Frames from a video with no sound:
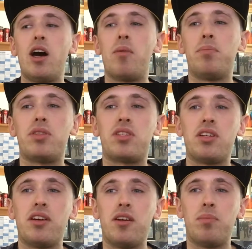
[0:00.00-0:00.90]
But
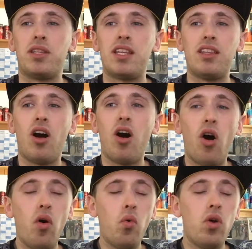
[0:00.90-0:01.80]
then the
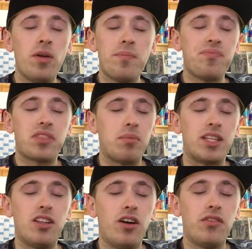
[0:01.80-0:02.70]
whole, but
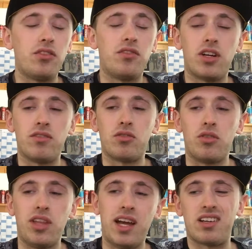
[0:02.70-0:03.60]
then after you've kind of
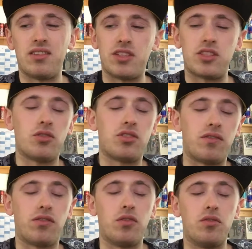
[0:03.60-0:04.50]
got that kind of exotic
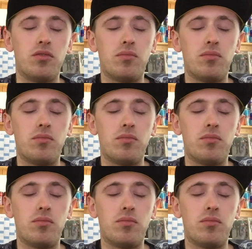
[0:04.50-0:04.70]
fruit